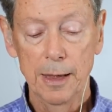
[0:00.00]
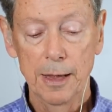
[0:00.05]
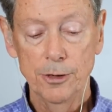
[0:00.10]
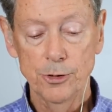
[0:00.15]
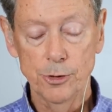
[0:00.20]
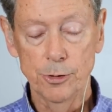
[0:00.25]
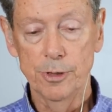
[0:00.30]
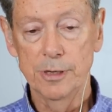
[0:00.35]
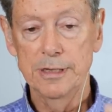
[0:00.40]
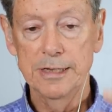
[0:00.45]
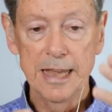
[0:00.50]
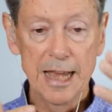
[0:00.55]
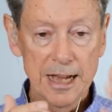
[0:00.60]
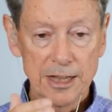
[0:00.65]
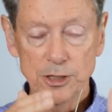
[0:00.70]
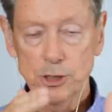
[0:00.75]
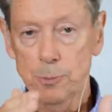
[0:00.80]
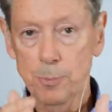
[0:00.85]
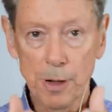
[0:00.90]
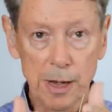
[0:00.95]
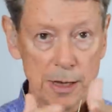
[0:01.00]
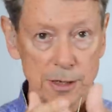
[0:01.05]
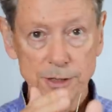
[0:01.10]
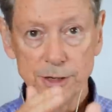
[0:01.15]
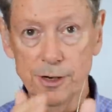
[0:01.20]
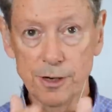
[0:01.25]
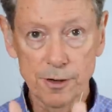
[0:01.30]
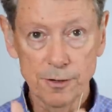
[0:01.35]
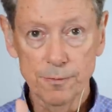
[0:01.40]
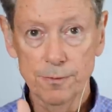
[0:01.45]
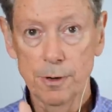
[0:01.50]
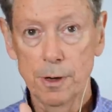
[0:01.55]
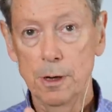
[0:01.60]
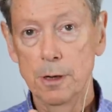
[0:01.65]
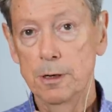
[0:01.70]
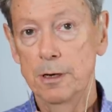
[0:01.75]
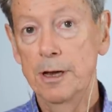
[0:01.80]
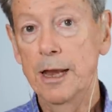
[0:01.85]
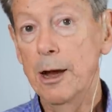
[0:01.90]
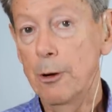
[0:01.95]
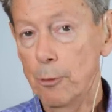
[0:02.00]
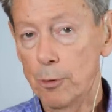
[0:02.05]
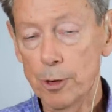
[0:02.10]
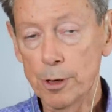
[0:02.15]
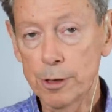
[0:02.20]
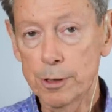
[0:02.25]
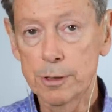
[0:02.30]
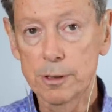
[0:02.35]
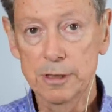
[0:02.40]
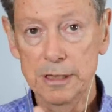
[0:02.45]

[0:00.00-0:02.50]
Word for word: So the task positive network,